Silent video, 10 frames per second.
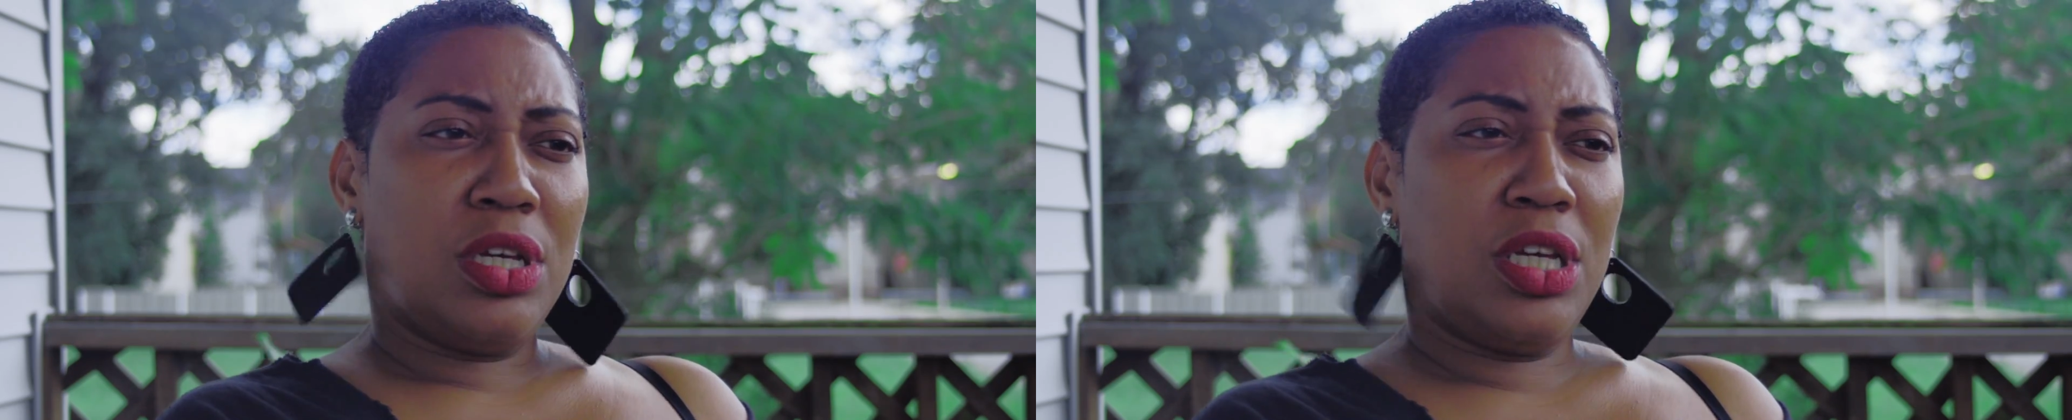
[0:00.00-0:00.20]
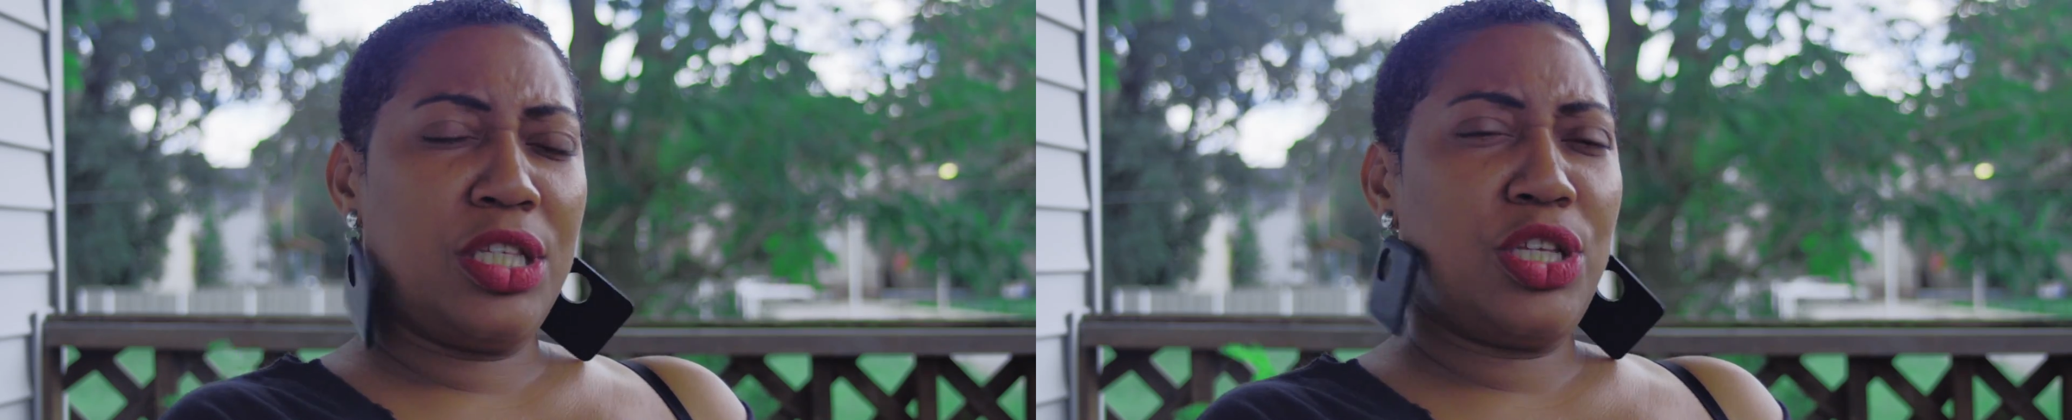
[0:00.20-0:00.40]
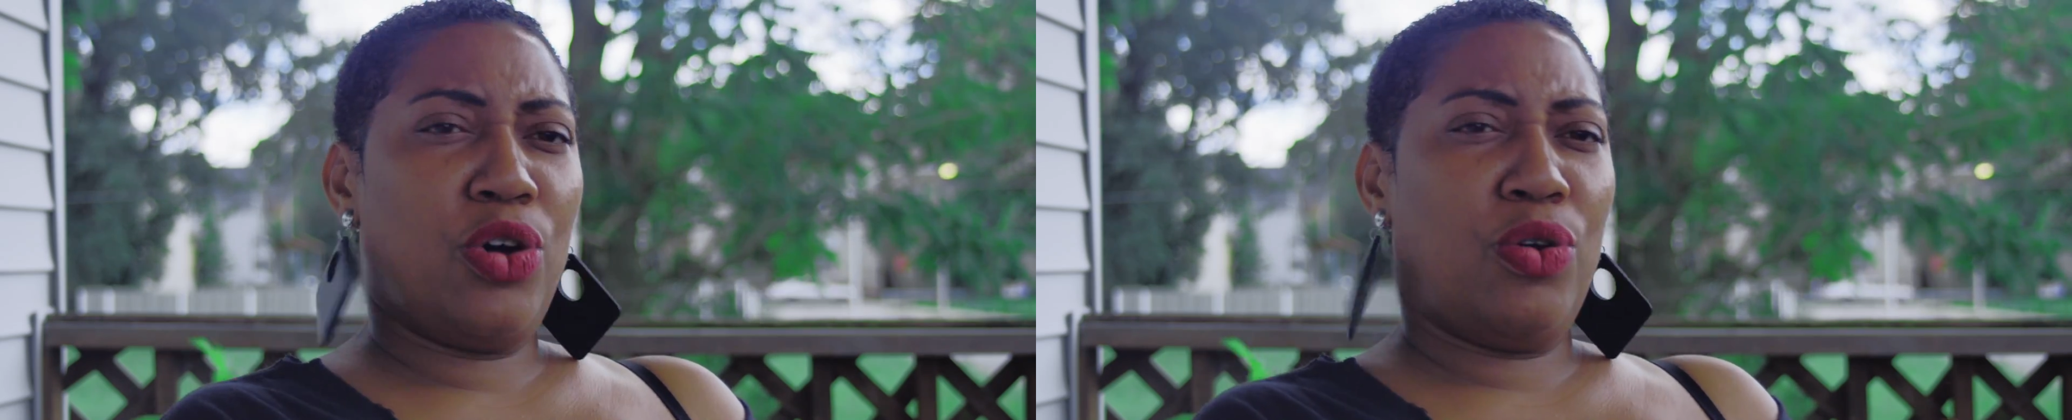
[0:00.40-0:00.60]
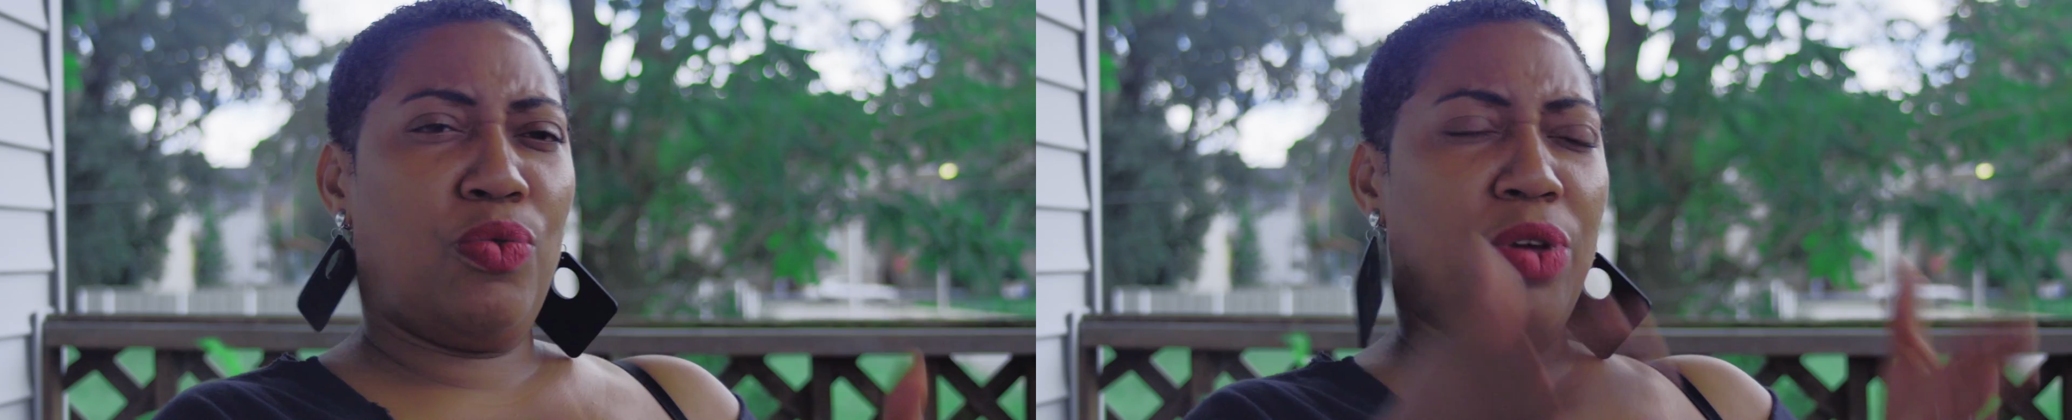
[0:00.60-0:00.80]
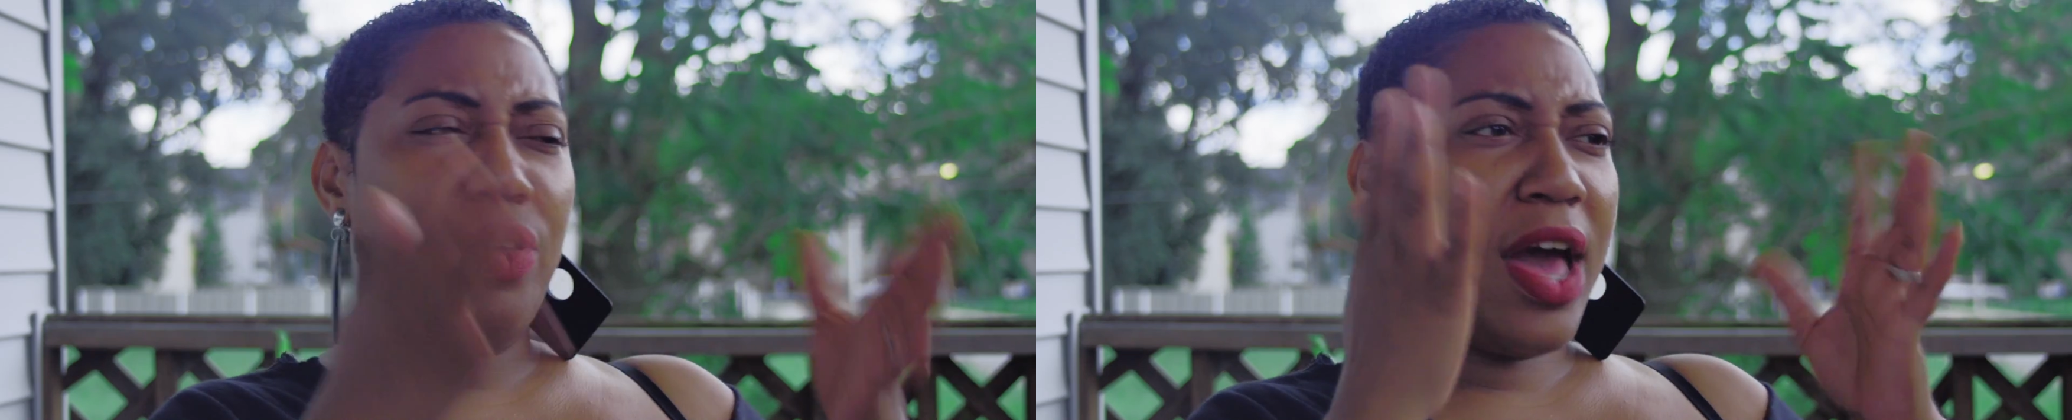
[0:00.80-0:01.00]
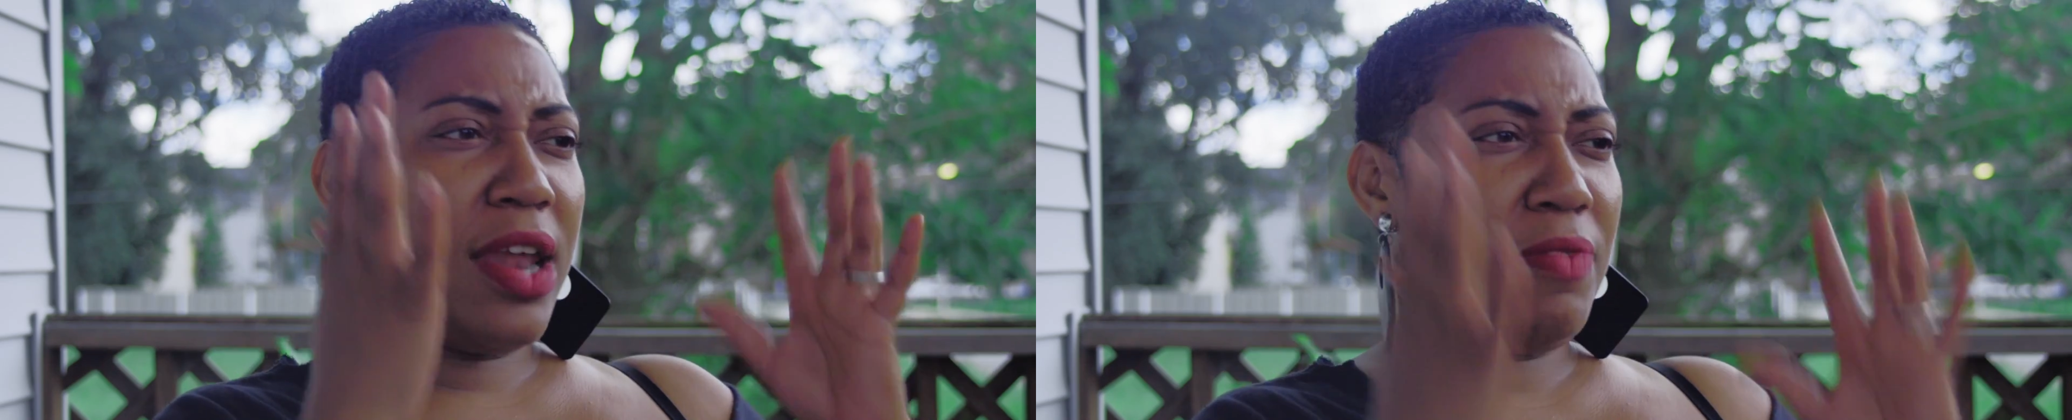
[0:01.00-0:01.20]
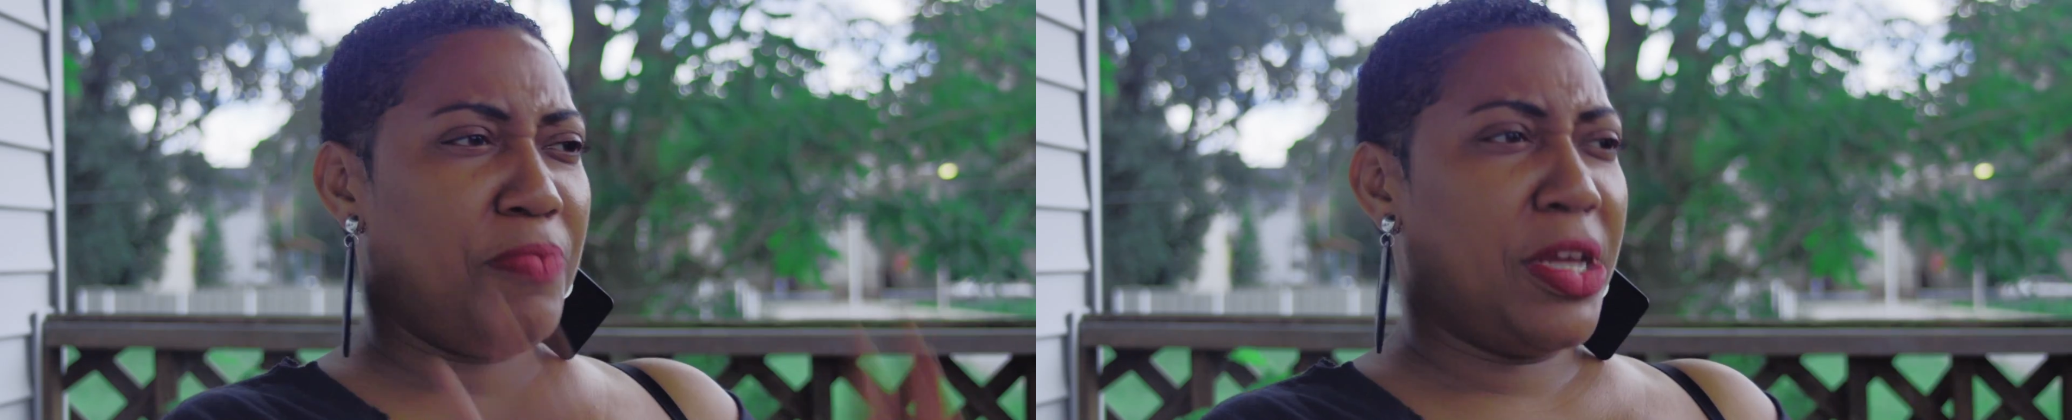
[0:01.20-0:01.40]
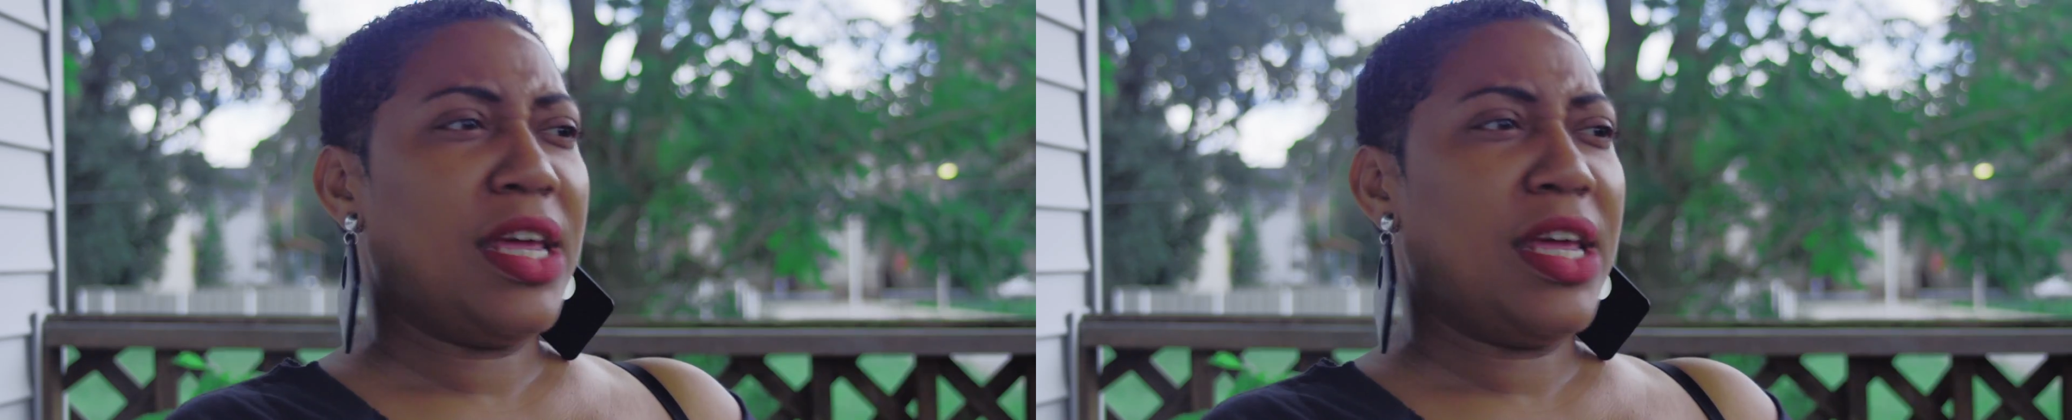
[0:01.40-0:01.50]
And so we kind of been